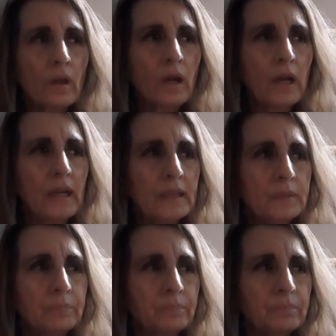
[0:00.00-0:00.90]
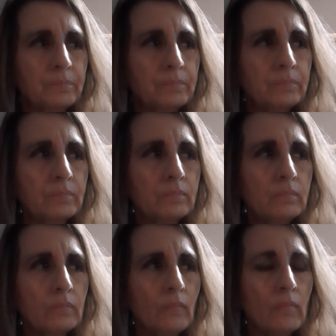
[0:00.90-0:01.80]
Um,
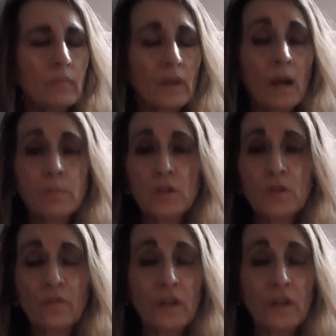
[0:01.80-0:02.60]
I'm just